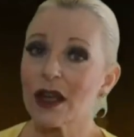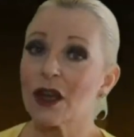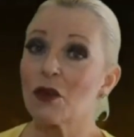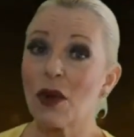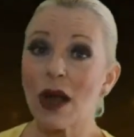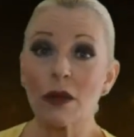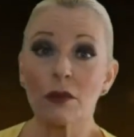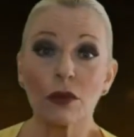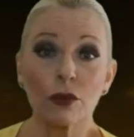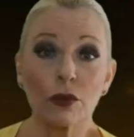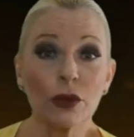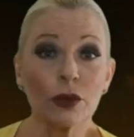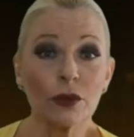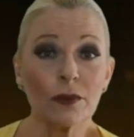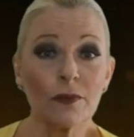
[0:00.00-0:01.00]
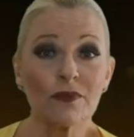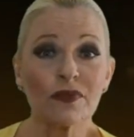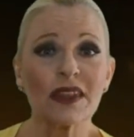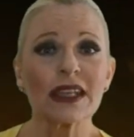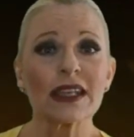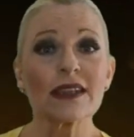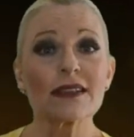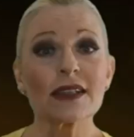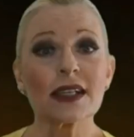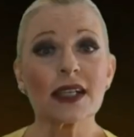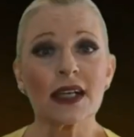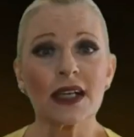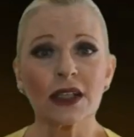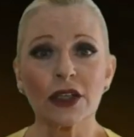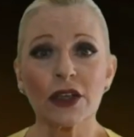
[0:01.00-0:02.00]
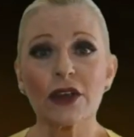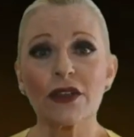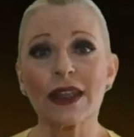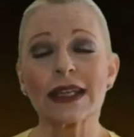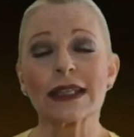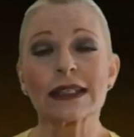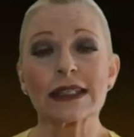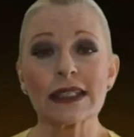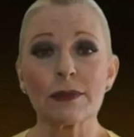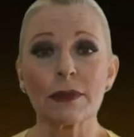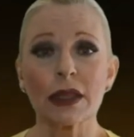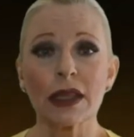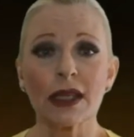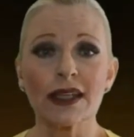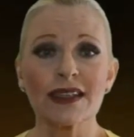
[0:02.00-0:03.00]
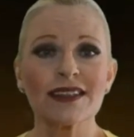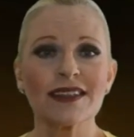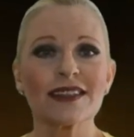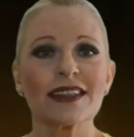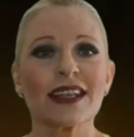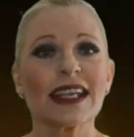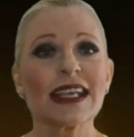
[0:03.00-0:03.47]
while maroon is a color that symbolizes